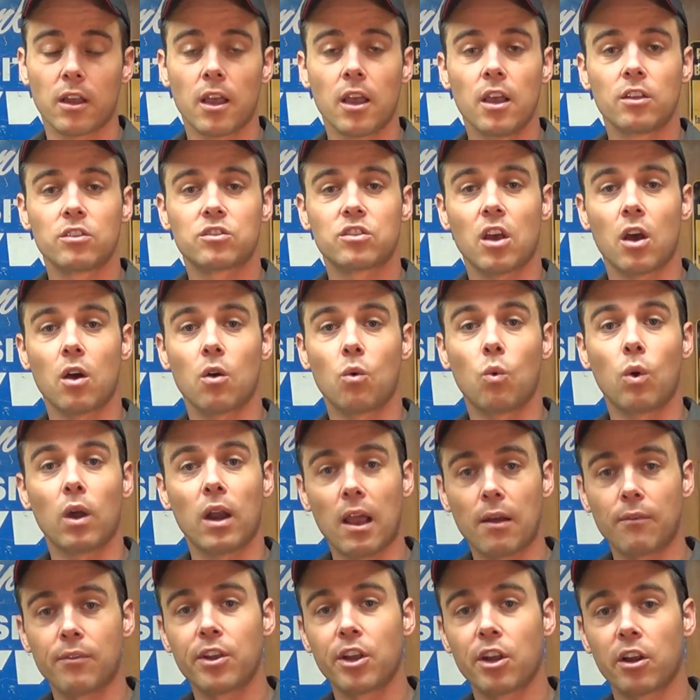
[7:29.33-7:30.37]
So
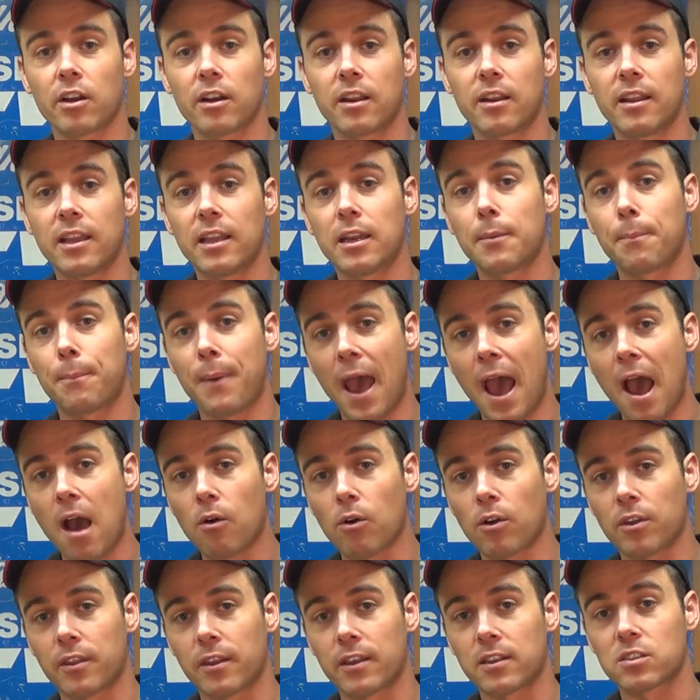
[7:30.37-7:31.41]
whatever you're going to need to
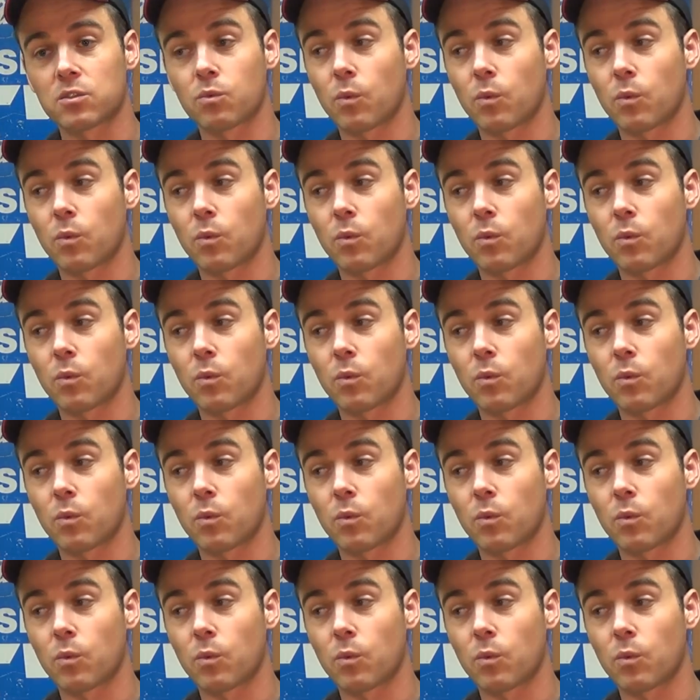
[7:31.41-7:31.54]
power this,